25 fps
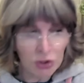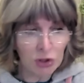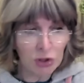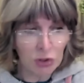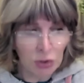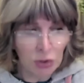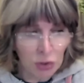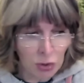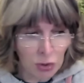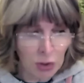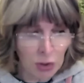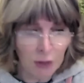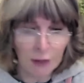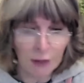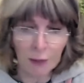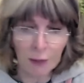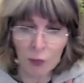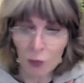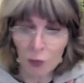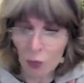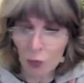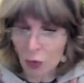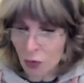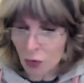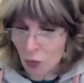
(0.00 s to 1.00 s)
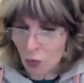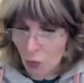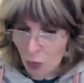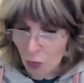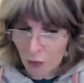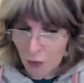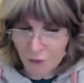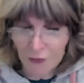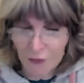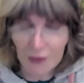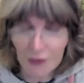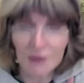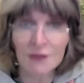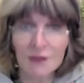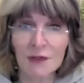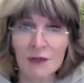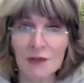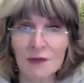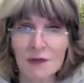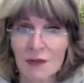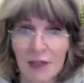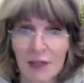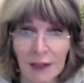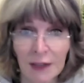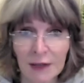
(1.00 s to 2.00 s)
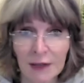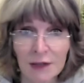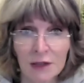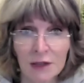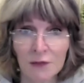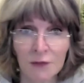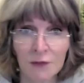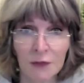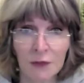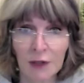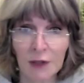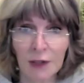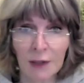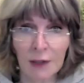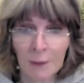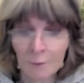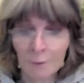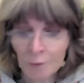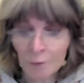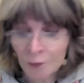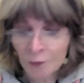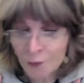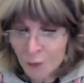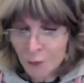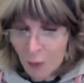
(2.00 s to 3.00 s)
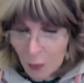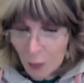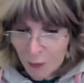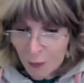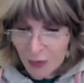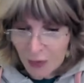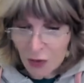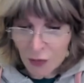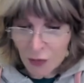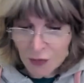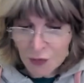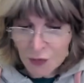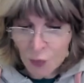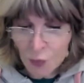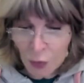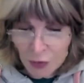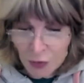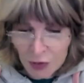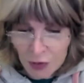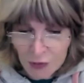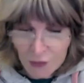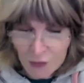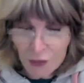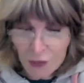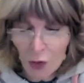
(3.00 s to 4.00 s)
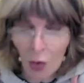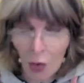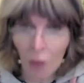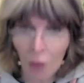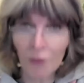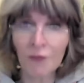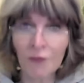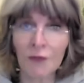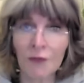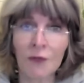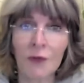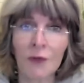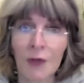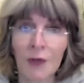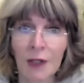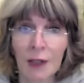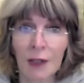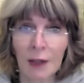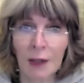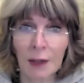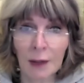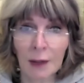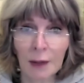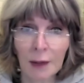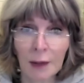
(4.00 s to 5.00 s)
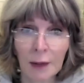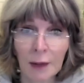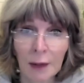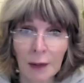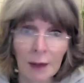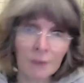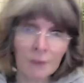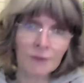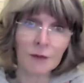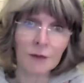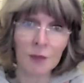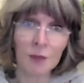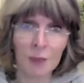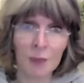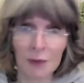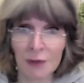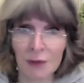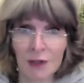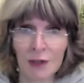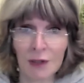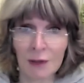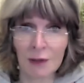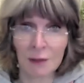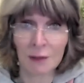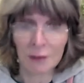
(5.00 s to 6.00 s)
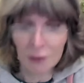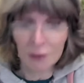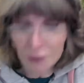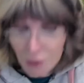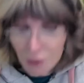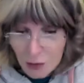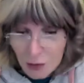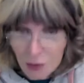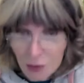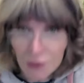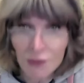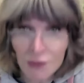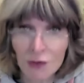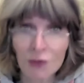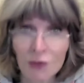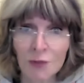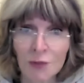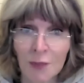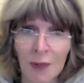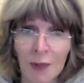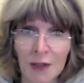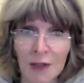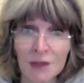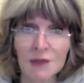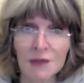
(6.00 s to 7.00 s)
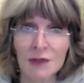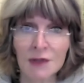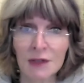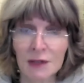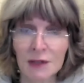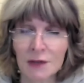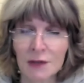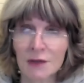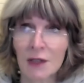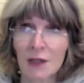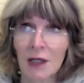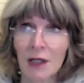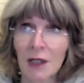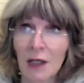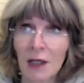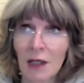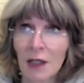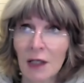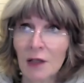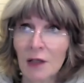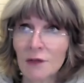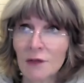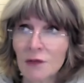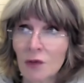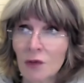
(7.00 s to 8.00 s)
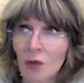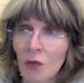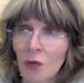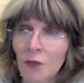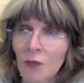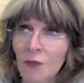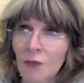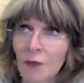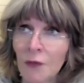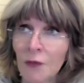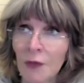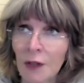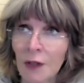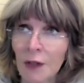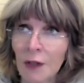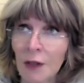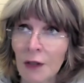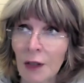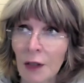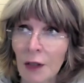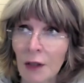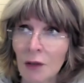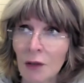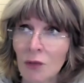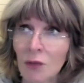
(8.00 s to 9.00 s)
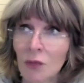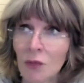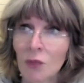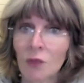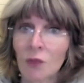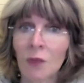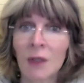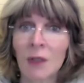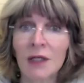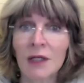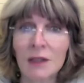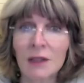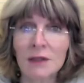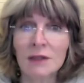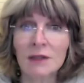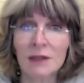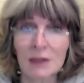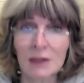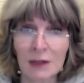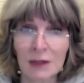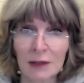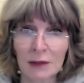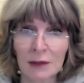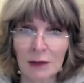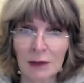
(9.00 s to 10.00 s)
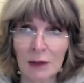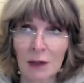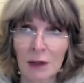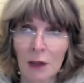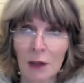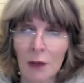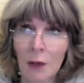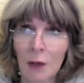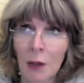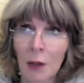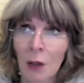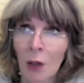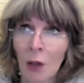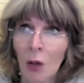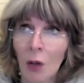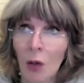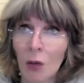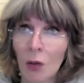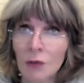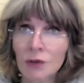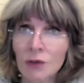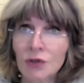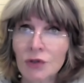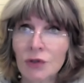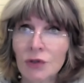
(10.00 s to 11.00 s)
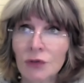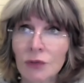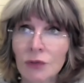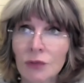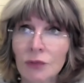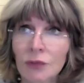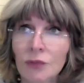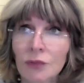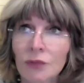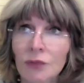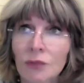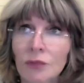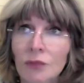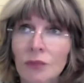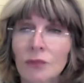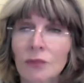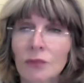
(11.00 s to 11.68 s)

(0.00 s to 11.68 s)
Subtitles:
to look at what all of this is negatively, because what it's offering everybody, not just you Pisces, it's offering a great deal to